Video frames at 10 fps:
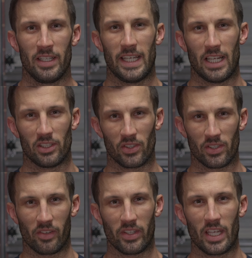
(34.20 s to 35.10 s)
how long it's
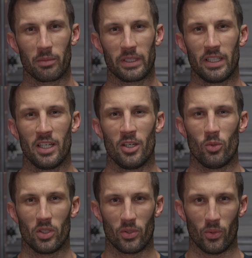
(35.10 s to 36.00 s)
going to take me,
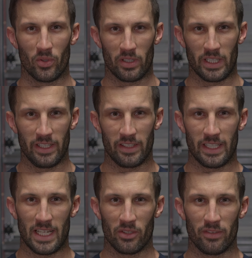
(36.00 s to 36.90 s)
what tools I need,
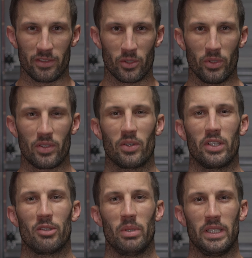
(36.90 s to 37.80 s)
and how difficult it's
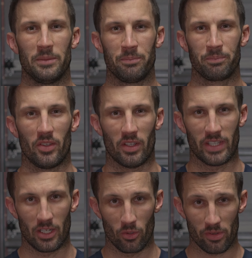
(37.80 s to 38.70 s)
going to be. So I've
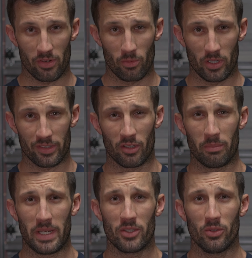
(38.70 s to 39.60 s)
had a look through the workshop
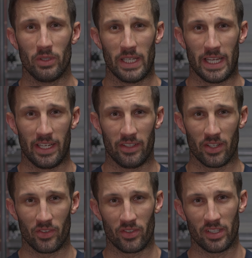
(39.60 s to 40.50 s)
manual, and it
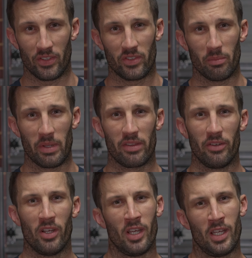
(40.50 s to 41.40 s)
does suggest a
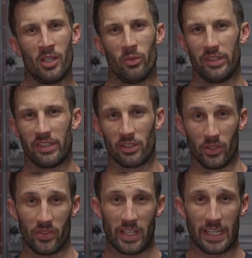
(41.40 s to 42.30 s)
method which
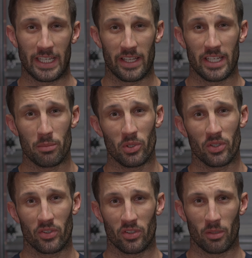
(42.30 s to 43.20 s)
includes taking out the
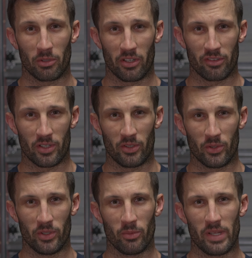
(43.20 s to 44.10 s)
airbox. I'm going to try and
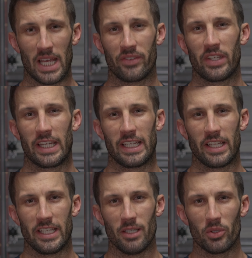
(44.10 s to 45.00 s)
do it without taking
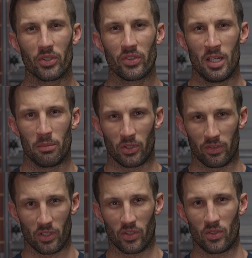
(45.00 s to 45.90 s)
out the airbox, because
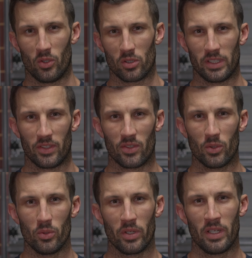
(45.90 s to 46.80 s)
I've got a snorkel
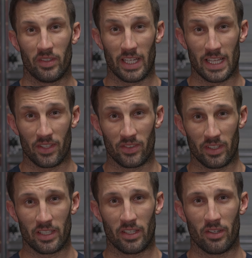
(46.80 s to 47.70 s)
installed. To get that
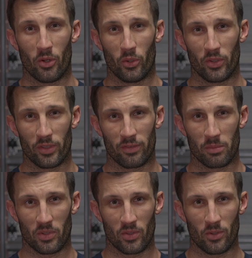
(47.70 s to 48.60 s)
silicone hose
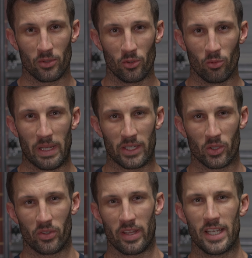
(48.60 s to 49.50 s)
from the snorkel back
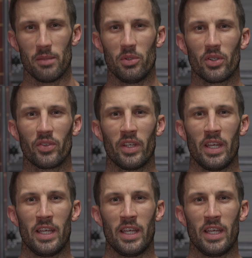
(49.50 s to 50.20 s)
onto the airbox,